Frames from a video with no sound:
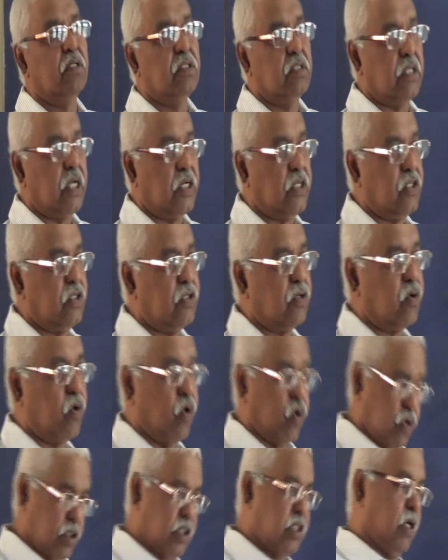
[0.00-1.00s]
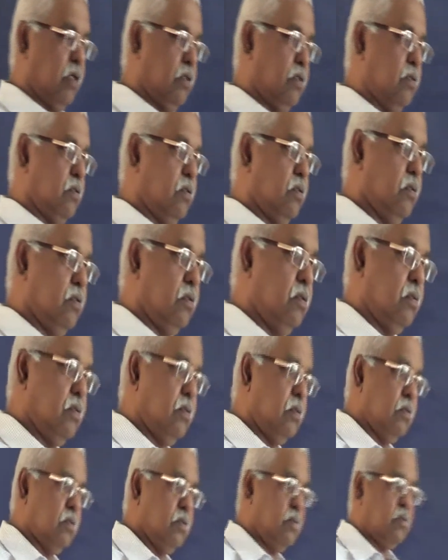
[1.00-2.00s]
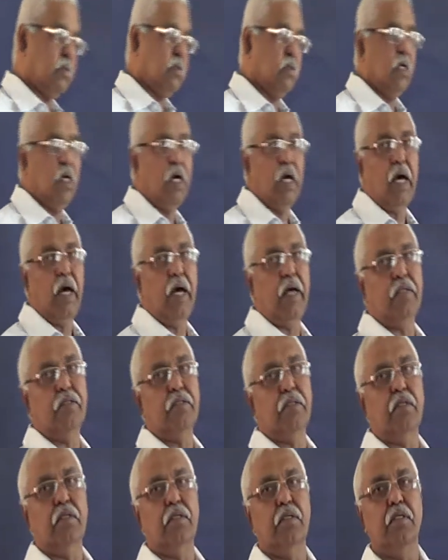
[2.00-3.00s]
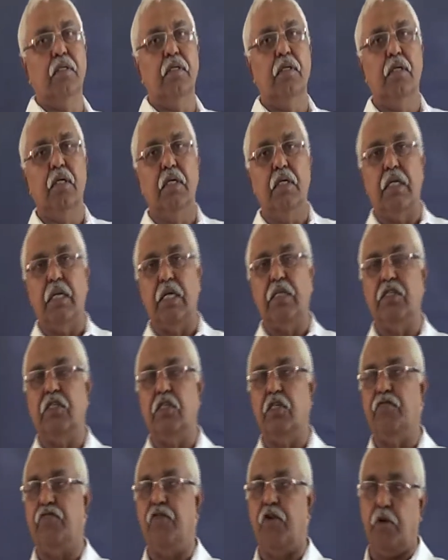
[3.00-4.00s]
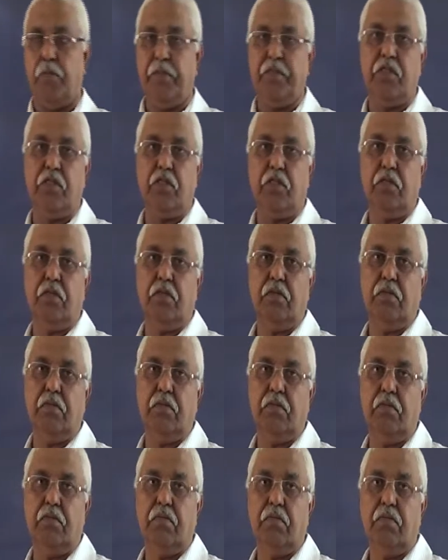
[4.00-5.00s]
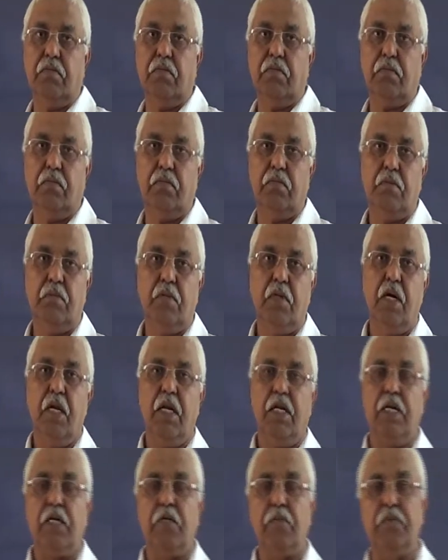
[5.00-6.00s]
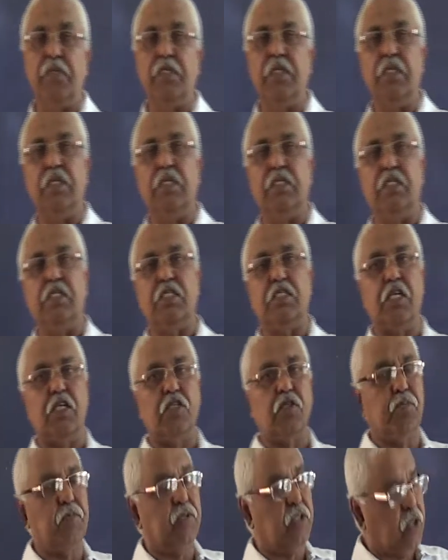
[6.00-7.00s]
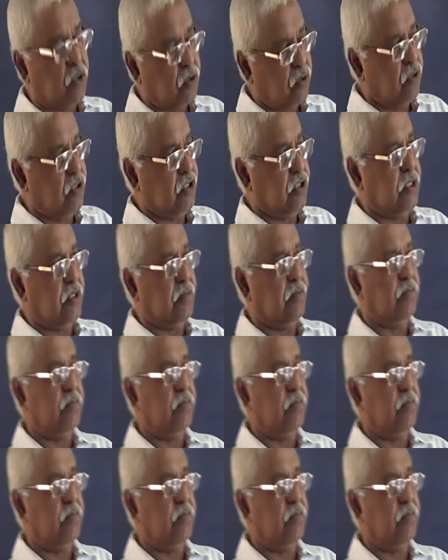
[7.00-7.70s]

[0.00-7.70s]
that is corrosion and rancid formation. Let me discuss with the corrosion.